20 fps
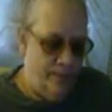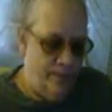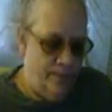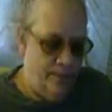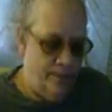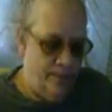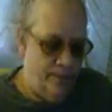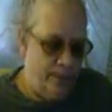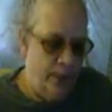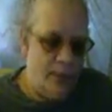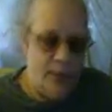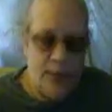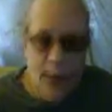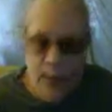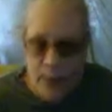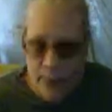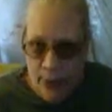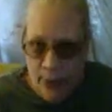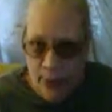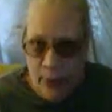
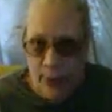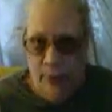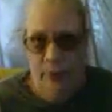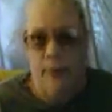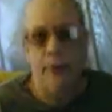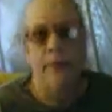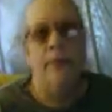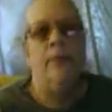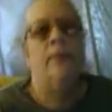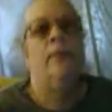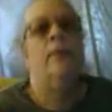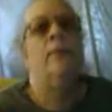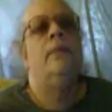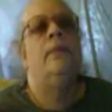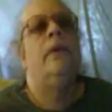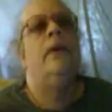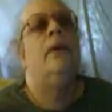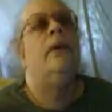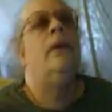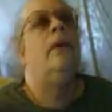Tumblr
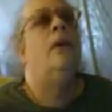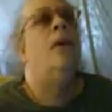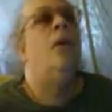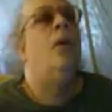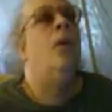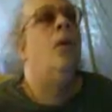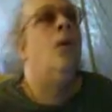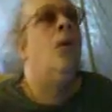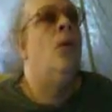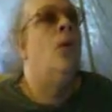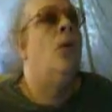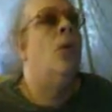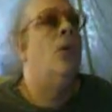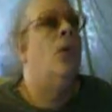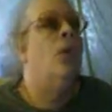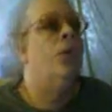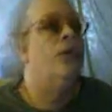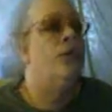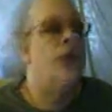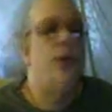
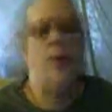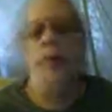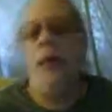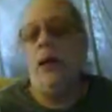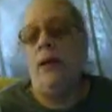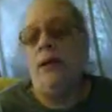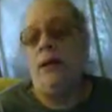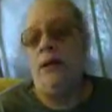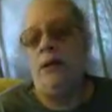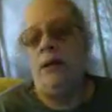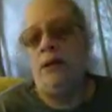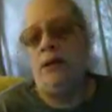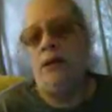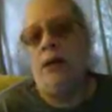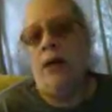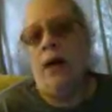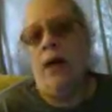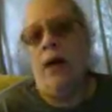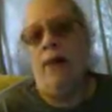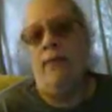or G+. So
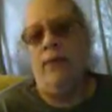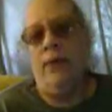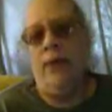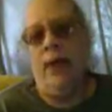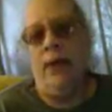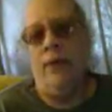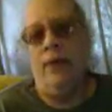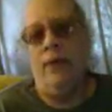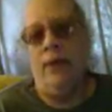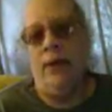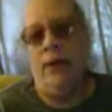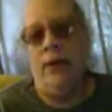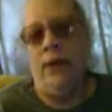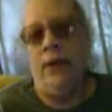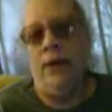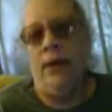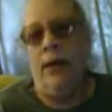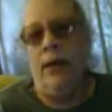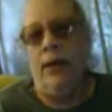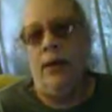I haven't
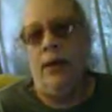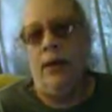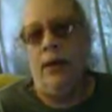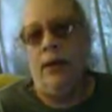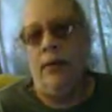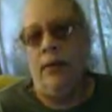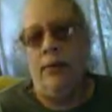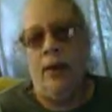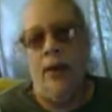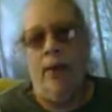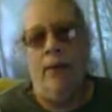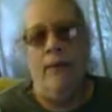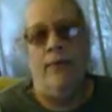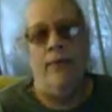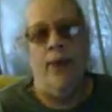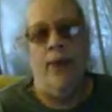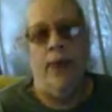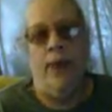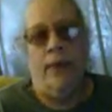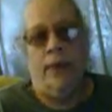really have
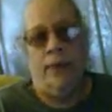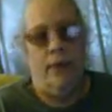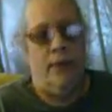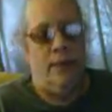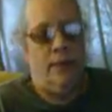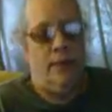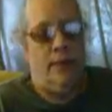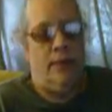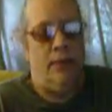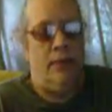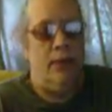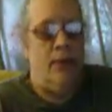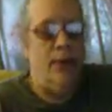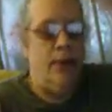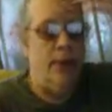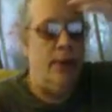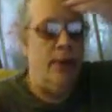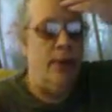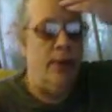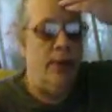that
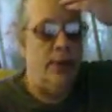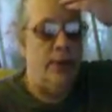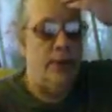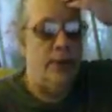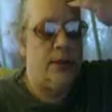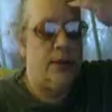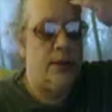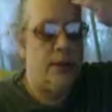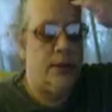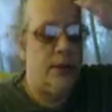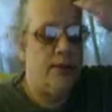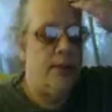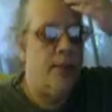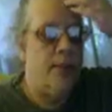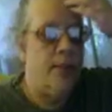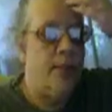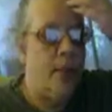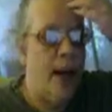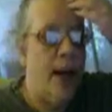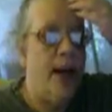occurrence.
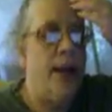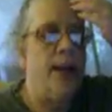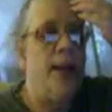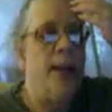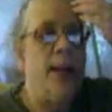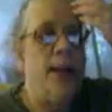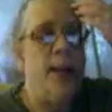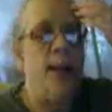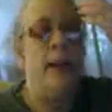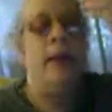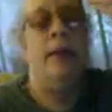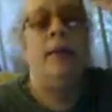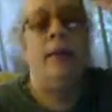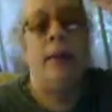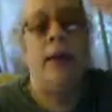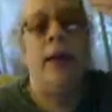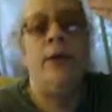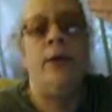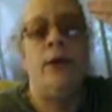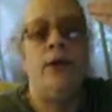But
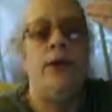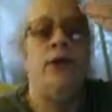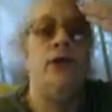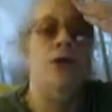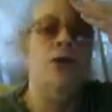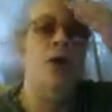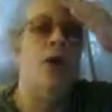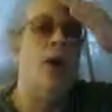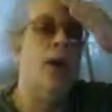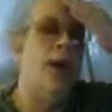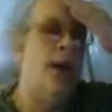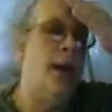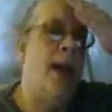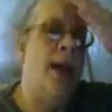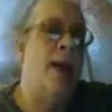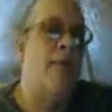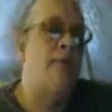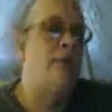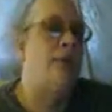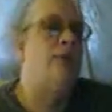they just started
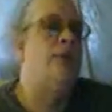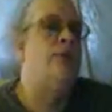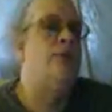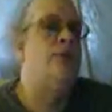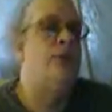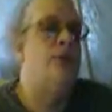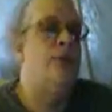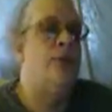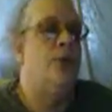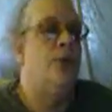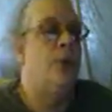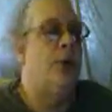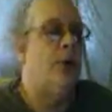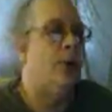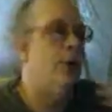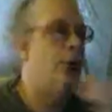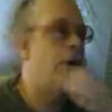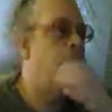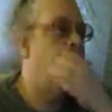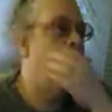after this New York
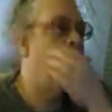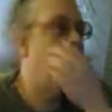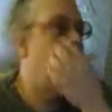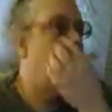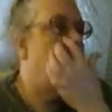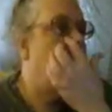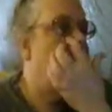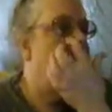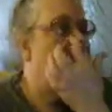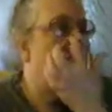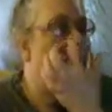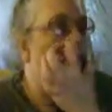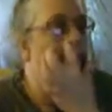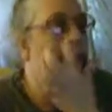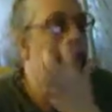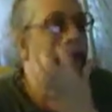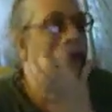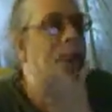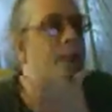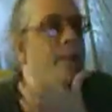win
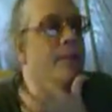for them.